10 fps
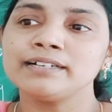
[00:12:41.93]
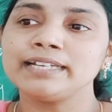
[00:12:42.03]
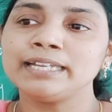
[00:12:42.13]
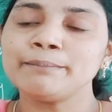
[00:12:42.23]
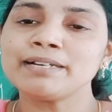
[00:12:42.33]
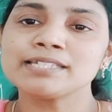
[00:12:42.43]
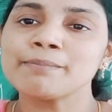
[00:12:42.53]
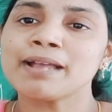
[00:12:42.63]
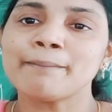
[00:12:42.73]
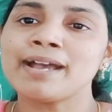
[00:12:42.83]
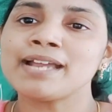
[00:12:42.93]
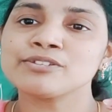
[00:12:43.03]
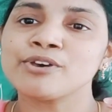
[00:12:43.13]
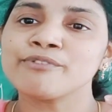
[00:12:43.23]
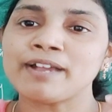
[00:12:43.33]
inbuilt some
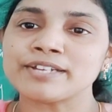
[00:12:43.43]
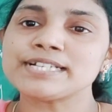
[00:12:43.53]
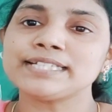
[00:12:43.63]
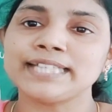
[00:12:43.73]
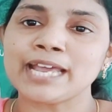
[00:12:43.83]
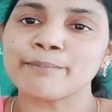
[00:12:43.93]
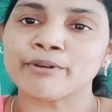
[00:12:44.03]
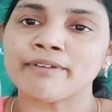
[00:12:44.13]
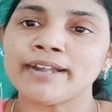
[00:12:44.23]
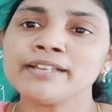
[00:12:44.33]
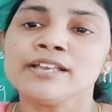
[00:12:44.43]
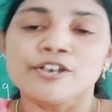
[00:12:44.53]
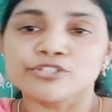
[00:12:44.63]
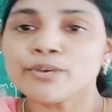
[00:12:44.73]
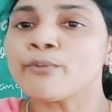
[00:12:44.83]
commands or functions they are providing.
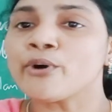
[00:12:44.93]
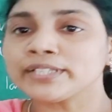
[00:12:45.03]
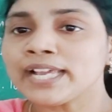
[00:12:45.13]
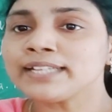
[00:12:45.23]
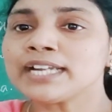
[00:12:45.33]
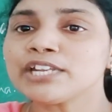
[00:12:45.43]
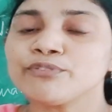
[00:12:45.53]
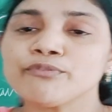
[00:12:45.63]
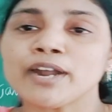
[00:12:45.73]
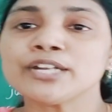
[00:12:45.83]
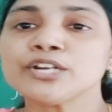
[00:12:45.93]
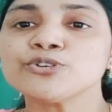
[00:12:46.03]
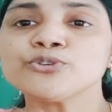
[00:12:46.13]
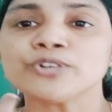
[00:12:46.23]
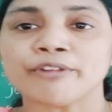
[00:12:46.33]
So more than that, if you
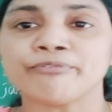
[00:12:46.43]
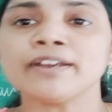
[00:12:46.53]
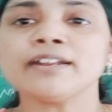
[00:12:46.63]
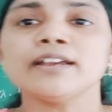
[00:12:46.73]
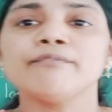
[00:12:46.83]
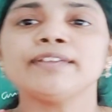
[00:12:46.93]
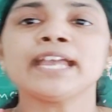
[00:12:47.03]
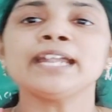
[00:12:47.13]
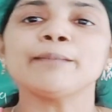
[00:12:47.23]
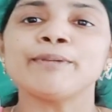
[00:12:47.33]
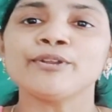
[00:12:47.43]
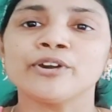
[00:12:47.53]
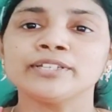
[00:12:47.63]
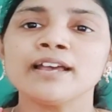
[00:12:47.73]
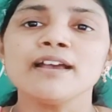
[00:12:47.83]
wanted to refer, we can depend
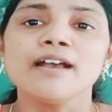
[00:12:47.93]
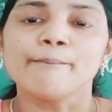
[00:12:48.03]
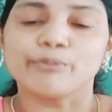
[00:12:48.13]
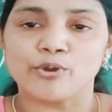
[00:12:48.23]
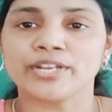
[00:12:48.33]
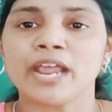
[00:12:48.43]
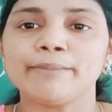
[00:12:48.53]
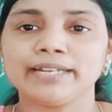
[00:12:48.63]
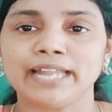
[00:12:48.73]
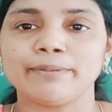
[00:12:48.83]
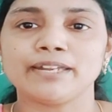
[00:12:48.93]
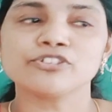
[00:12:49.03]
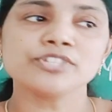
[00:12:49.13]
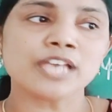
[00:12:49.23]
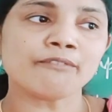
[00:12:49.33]
on the programming library.
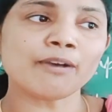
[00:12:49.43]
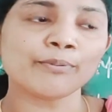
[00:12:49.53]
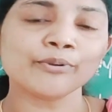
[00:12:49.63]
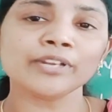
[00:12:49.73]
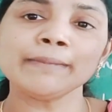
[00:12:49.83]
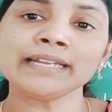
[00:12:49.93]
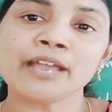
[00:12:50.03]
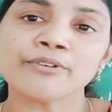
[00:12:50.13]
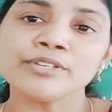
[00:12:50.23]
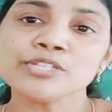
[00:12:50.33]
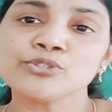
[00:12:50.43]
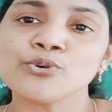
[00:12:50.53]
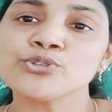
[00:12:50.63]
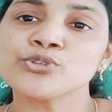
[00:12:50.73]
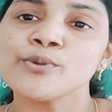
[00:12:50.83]
So Java programming language is
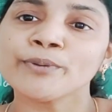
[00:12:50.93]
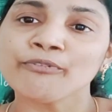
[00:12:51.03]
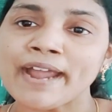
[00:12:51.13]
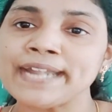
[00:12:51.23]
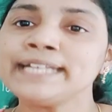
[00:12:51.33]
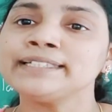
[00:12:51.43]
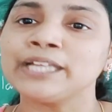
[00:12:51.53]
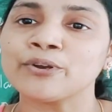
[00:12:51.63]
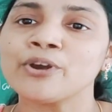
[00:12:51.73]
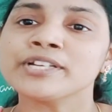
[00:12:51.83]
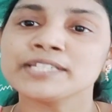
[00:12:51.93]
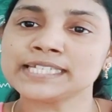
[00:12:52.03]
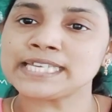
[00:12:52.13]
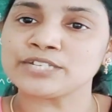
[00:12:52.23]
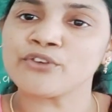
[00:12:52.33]
also providing their own rich
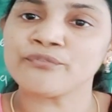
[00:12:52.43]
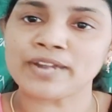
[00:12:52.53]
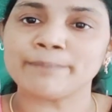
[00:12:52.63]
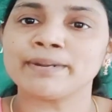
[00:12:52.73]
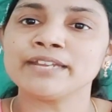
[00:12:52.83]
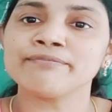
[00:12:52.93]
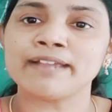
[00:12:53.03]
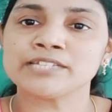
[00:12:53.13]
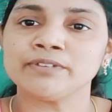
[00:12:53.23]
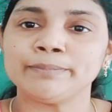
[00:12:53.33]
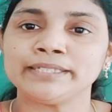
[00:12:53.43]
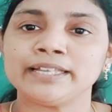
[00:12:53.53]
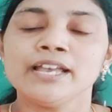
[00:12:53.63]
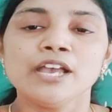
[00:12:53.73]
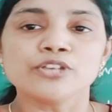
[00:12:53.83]
set of library files will be
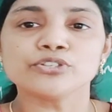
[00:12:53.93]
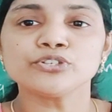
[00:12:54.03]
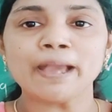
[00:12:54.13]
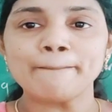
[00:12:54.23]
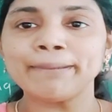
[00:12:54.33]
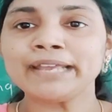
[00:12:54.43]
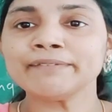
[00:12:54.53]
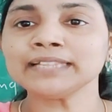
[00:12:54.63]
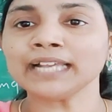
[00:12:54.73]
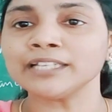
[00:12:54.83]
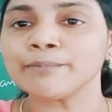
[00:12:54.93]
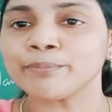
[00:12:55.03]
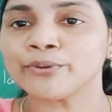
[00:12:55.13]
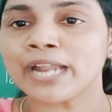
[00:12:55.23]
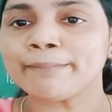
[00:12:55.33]
there. So to compare with other
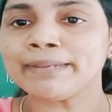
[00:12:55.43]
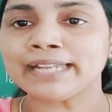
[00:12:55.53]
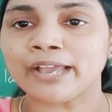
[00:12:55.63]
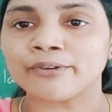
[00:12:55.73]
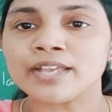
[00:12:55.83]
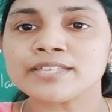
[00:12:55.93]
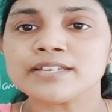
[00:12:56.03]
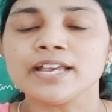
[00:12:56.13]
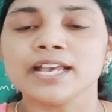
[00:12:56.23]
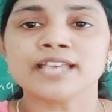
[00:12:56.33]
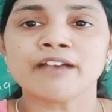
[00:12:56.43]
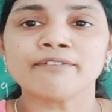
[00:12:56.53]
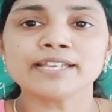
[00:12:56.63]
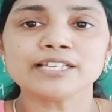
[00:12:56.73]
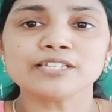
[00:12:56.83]
programming language,
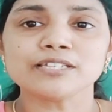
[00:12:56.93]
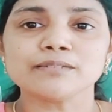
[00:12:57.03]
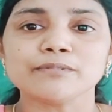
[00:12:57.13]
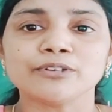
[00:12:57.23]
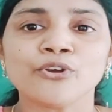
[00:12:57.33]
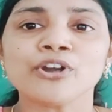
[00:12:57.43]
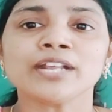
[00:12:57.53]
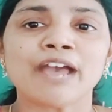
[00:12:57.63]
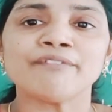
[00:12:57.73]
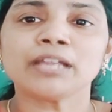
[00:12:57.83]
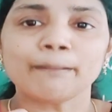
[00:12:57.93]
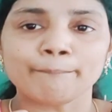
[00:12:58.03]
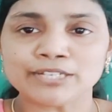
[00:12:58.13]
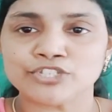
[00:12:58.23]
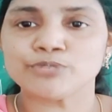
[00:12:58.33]
Java is not having
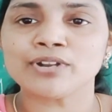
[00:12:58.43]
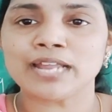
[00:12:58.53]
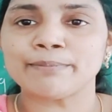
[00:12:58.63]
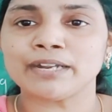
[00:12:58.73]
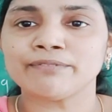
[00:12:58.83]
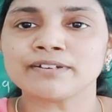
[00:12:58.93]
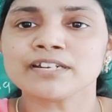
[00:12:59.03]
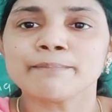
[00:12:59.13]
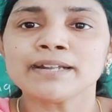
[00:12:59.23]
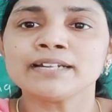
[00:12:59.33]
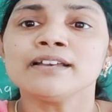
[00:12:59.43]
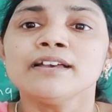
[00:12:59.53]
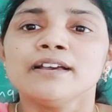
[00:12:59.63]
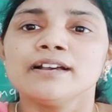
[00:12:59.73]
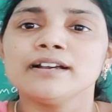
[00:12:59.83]
much more library files, but
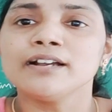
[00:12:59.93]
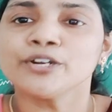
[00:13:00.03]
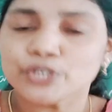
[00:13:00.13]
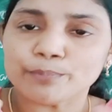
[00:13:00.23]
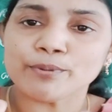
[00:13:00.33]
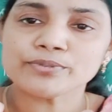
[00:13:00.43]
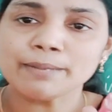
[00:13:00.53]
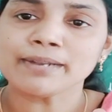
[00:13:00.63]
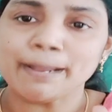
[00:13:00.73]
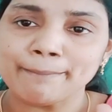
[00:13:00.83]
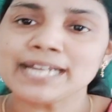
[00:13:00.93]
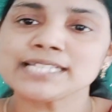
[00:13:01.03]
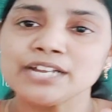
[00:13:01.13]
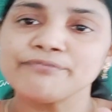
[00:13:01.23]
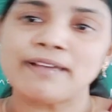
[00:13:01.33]
group of some
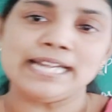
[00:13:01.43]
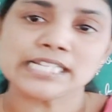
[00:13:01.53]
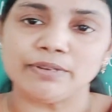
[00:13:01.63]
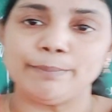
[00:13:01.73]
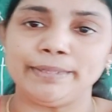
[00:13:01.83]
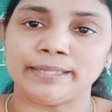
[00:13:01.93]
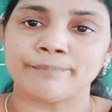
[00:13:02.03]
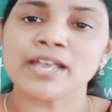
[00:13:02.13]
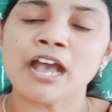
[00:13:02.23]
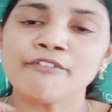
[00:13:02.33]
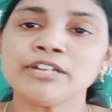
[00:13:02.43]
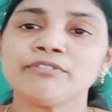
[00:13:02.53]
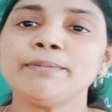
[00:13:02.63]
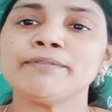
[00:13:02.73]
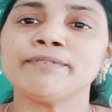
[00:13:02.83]
commands and files will be there, how it
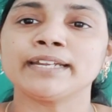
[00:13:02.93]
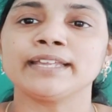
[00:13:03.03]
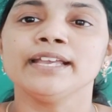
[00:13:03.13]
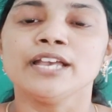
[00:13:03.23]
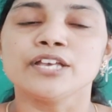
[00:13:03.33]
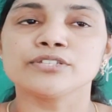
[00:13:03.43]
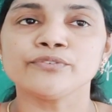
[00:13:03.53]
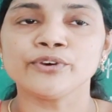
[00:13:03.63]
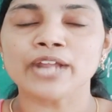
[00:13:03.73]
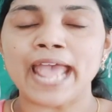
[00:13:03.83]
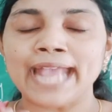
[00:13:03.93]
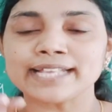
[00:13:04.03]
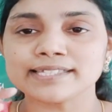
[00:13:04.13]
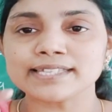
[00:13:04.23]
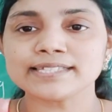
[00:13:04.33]
will be working. So for
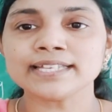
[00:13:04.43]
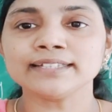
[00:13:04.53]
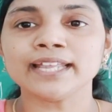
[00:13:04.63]
accessing the